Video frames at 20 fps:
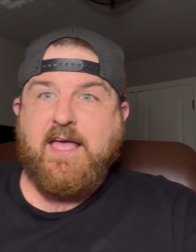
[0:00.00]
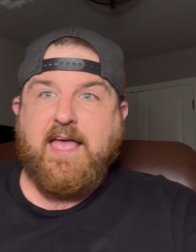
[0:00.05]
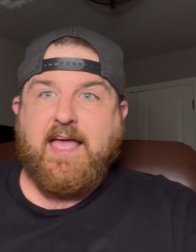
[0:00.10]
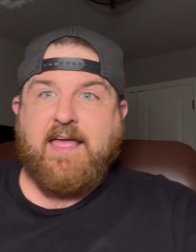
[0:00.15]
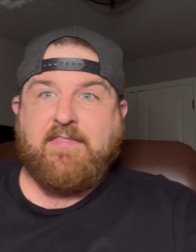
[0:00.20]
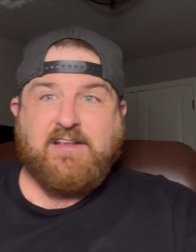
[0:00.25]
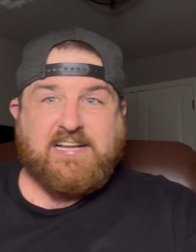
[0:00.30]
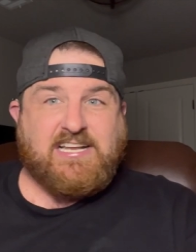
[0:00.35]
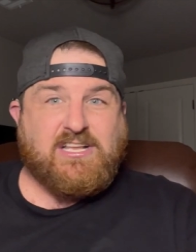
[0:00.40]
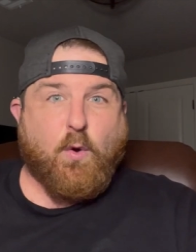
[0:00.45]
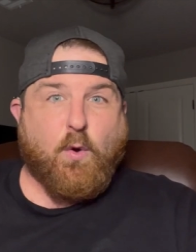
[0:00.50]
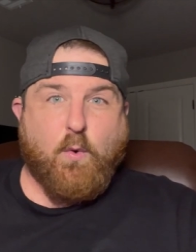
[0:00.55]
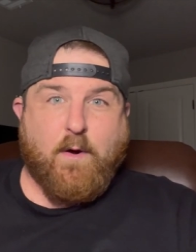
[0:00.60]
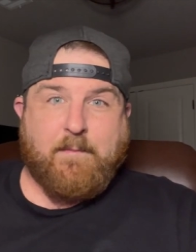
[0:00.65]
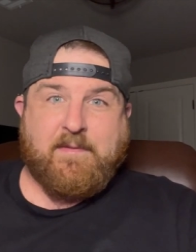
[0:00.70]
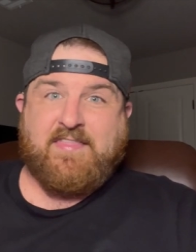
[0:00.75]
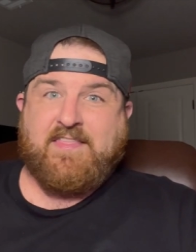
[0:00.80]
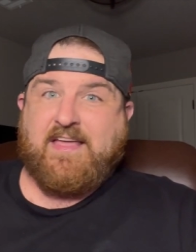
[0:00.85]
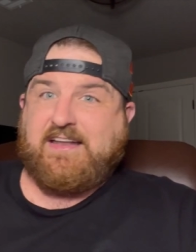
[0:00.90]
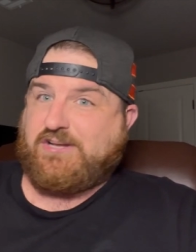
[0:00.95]
And this is a
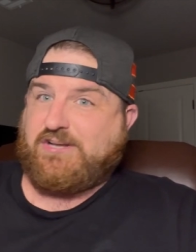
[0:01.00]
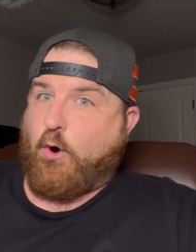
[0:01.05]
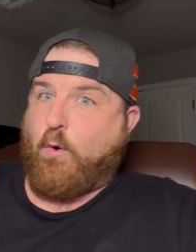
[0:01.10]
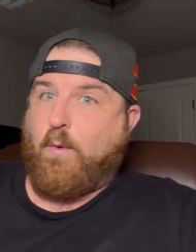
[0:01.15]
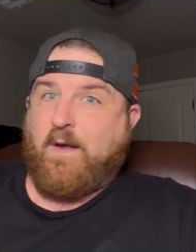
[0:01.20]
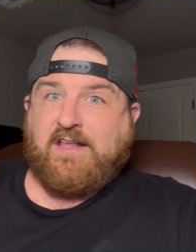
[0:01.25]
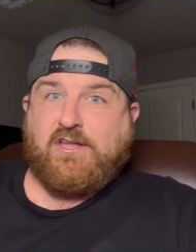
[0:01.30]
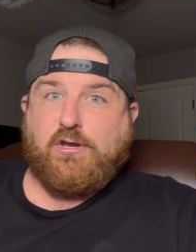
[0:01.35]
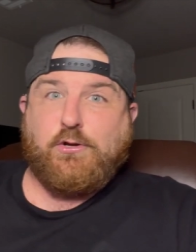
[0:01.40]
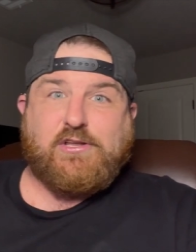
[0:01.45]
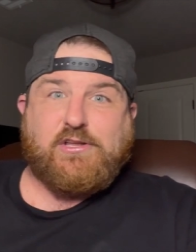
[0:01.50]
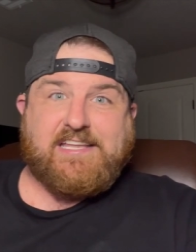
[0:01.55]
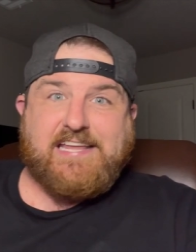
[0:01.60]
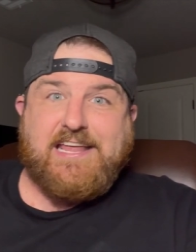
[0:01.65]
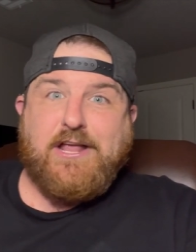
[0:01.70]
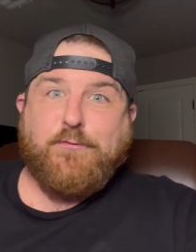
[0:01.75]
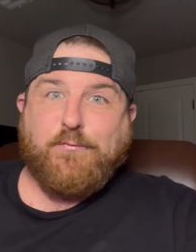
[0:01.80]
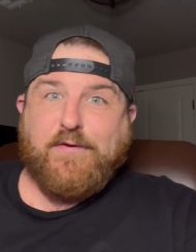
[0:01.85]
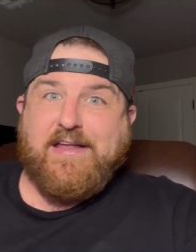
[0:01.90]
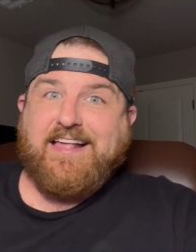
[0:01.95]
woman that's going to
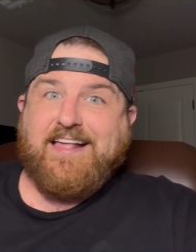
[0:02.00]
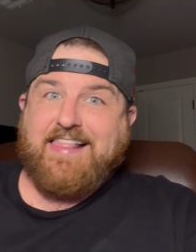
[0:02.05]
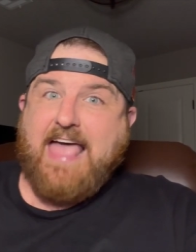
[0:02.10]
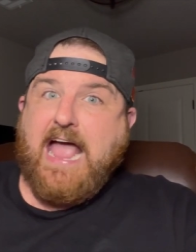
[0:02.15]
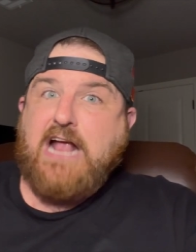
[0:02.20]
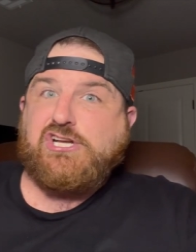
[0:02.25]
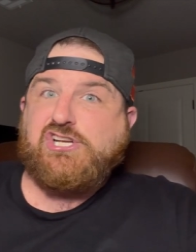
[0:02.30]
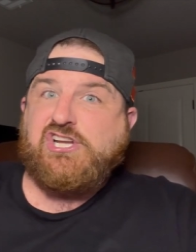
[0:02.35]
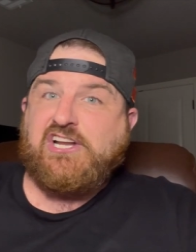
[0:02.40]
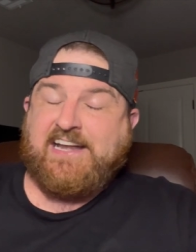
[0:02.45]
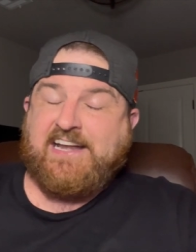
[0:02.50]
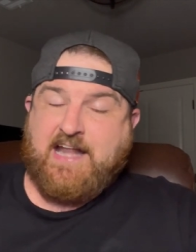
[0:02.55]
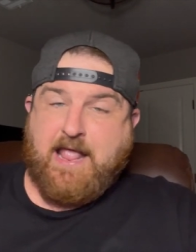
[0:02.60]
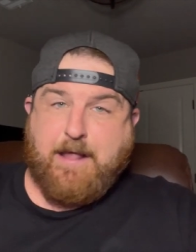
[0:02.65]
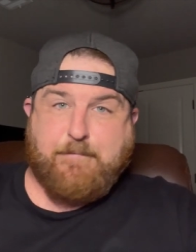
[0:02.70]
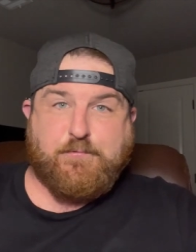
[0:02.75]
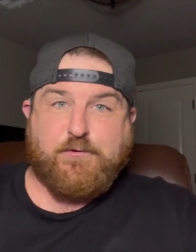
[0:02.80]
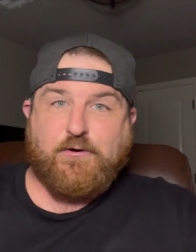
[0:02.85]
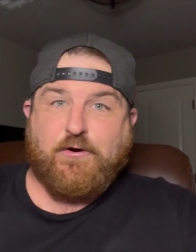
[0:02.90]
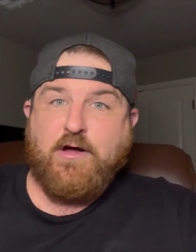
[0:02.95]
seek re-election in
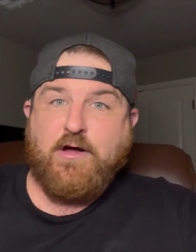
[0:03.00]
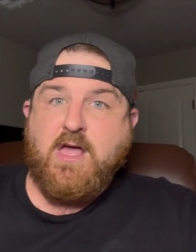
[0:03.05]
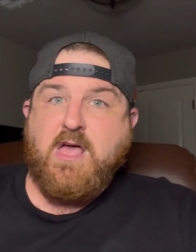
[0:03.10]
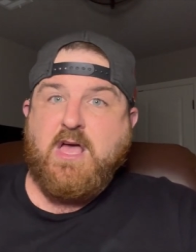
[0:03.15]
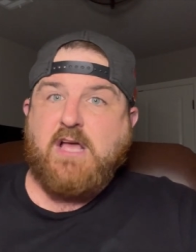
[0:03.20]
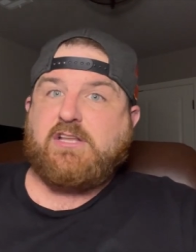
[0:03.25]
April.